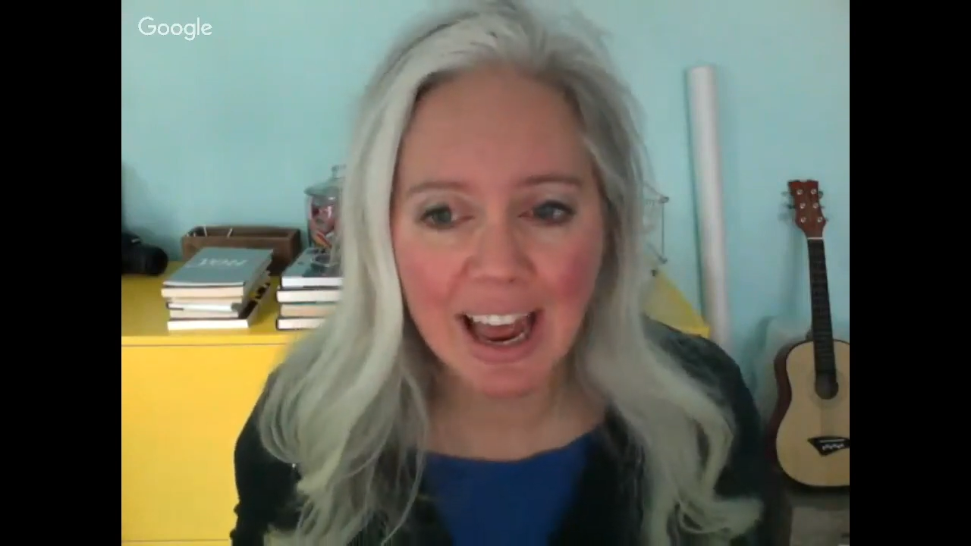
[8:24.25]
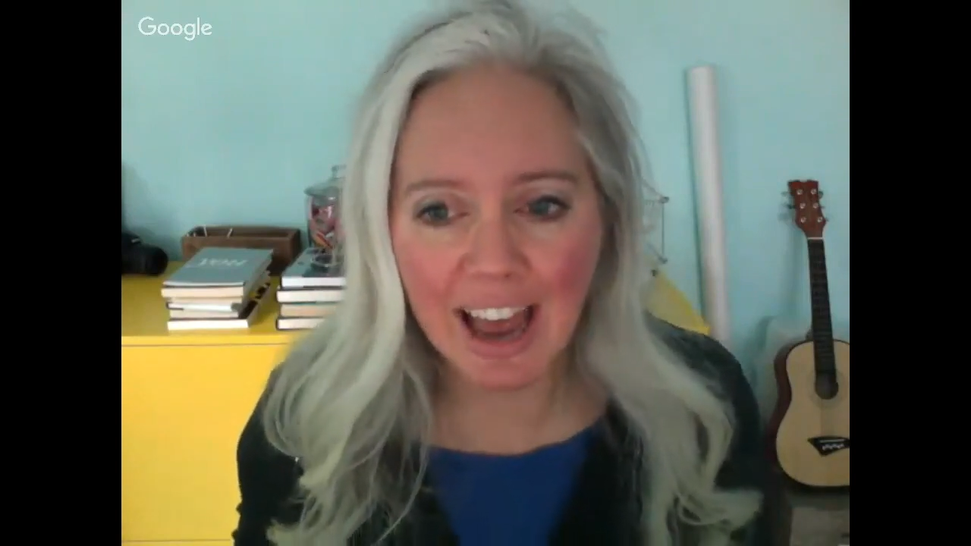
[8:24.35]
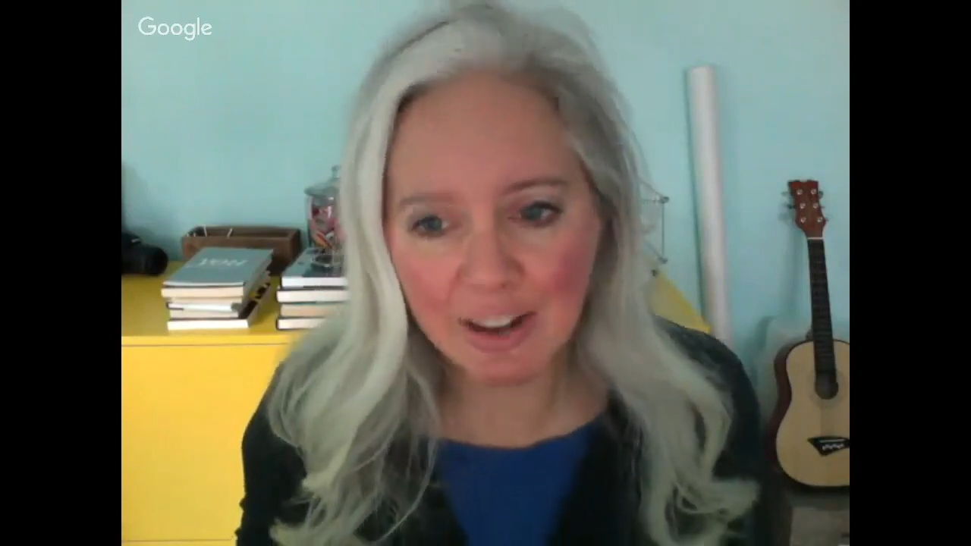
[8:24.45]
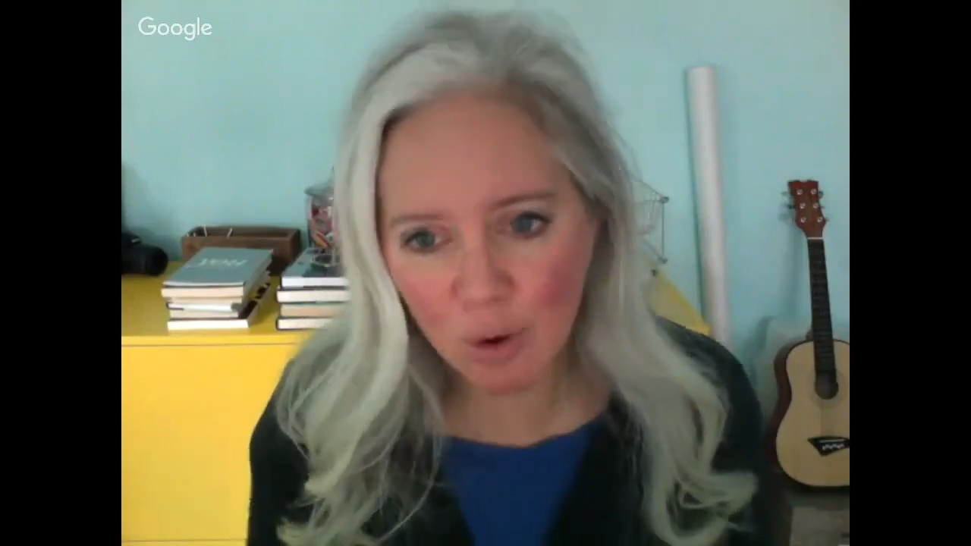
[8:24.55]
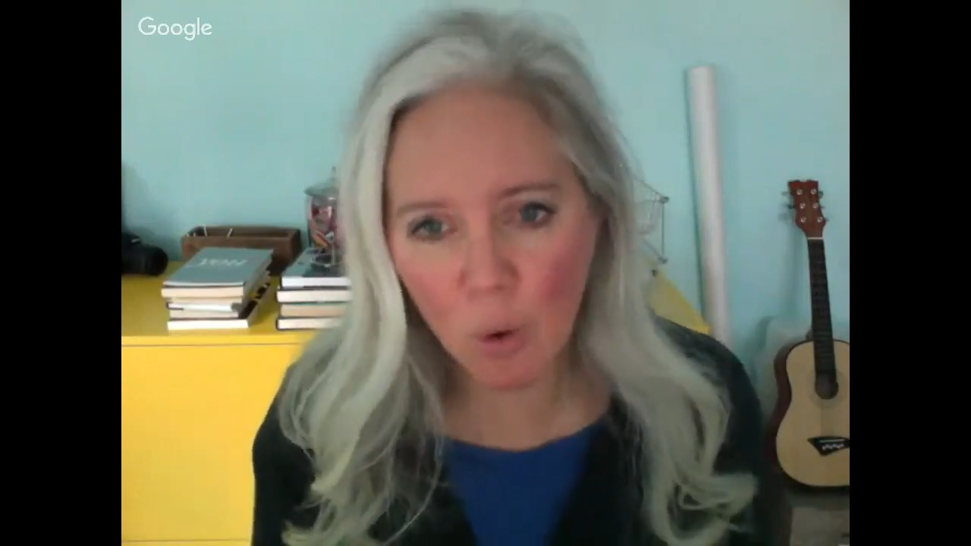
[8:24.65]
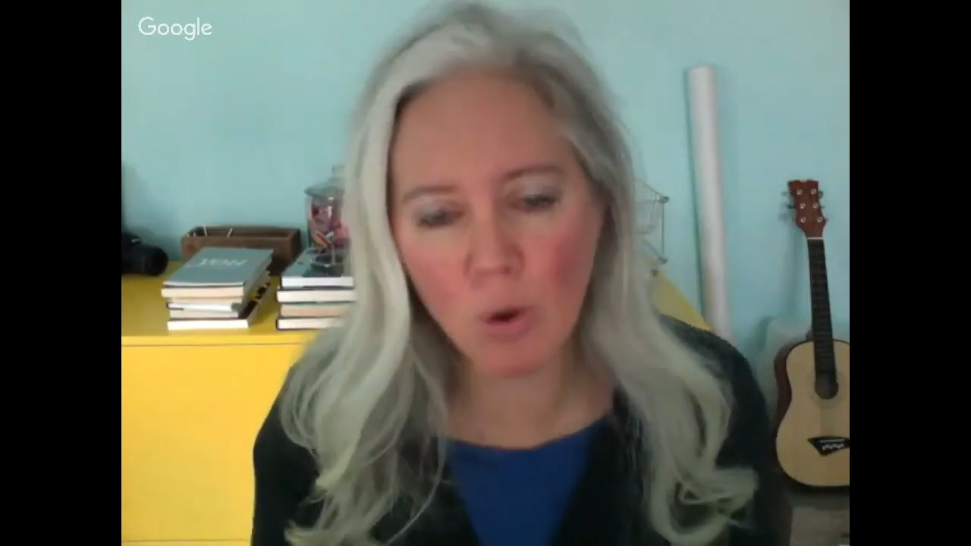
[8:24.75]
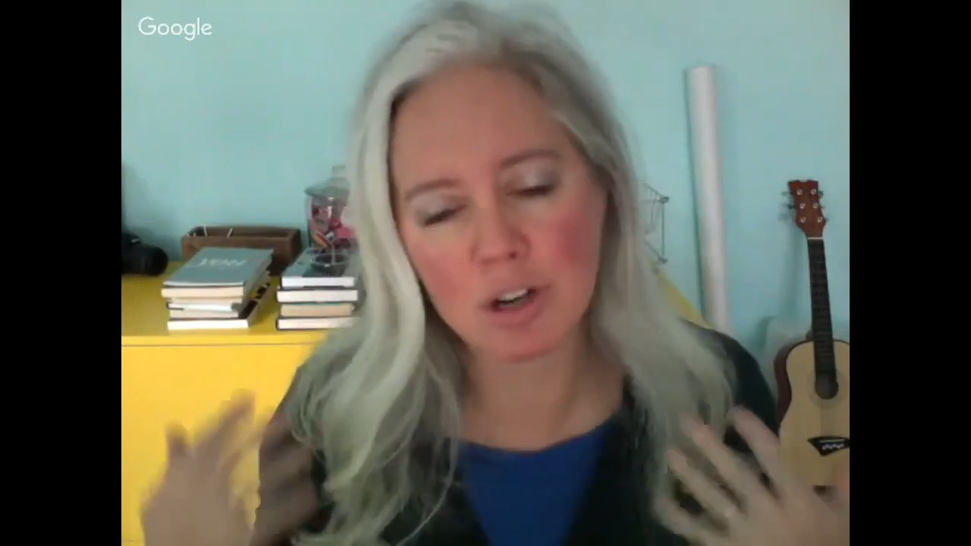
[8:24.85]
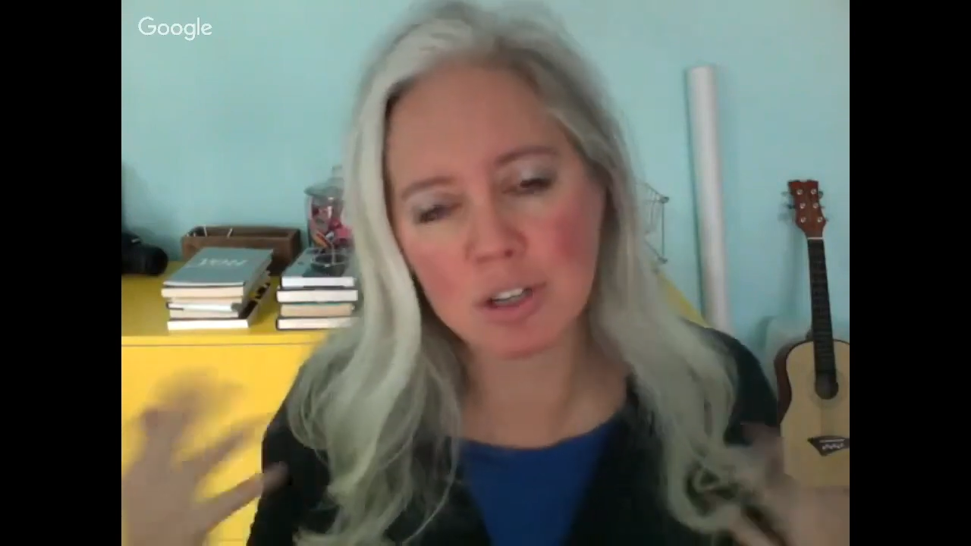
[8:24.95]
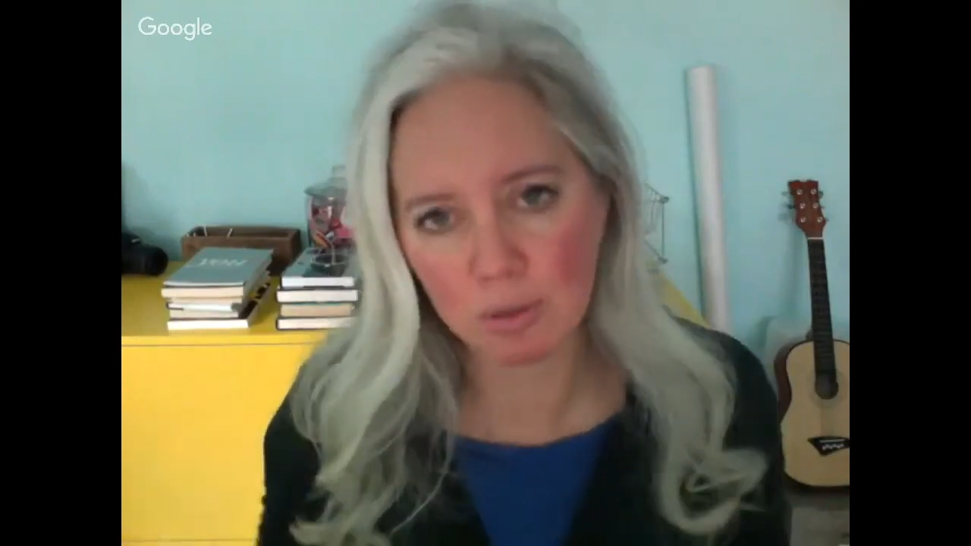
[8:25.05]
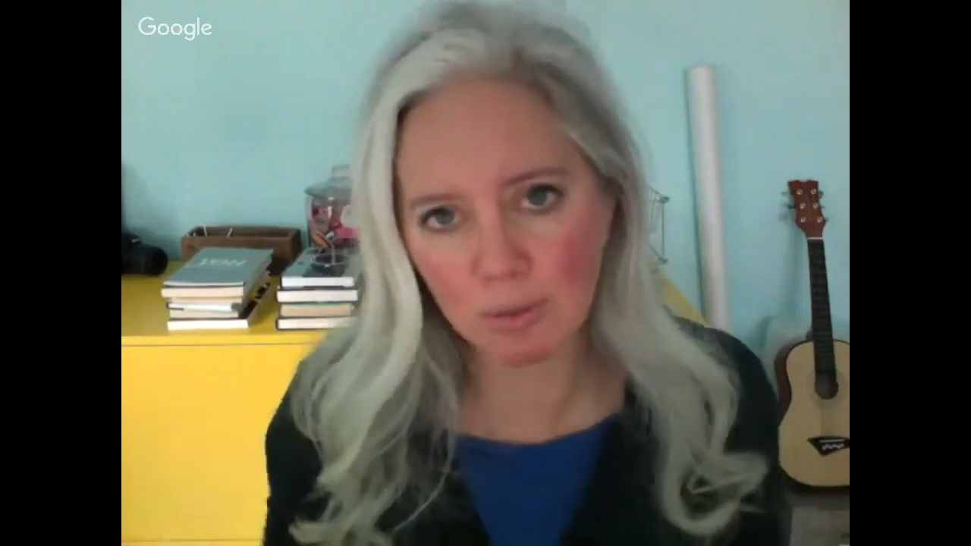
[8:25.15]
And of
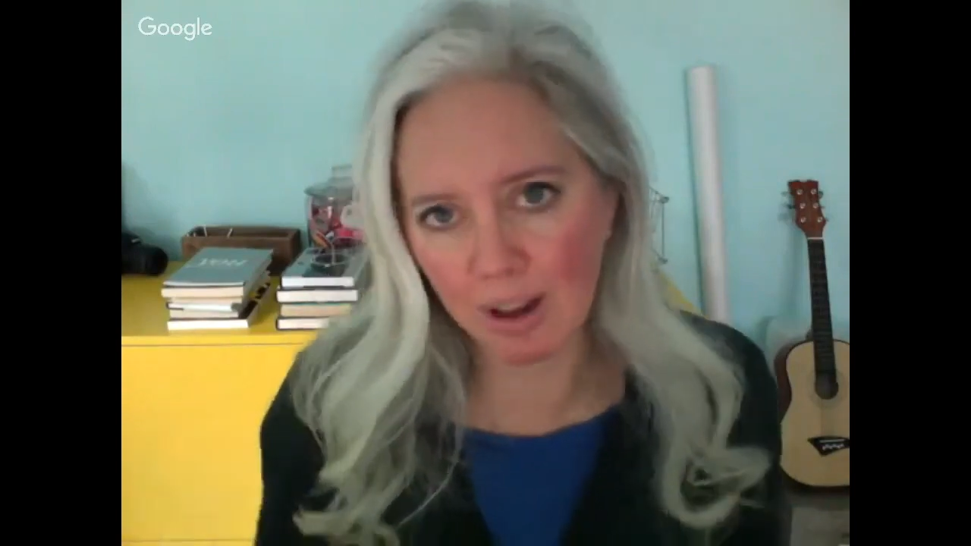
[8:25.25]
course,